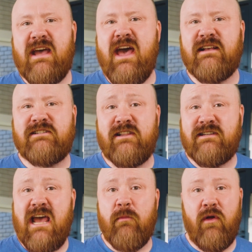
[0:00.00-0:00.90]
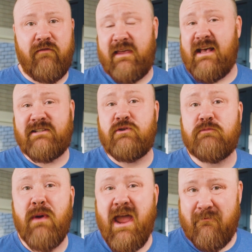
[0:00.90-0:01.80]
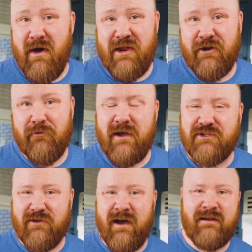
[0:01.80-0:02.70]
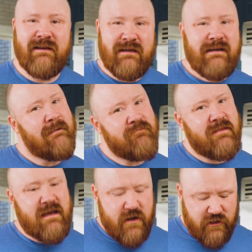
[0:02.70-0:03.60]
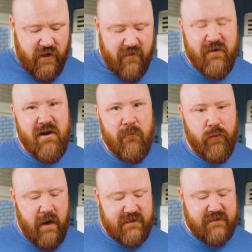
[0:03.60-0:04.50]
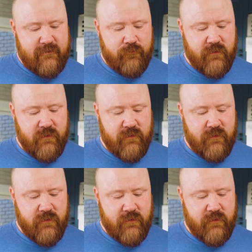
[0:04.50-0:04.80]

eggs to the table of a guest who's paying money in your restaurant, they usually aren't very impressed.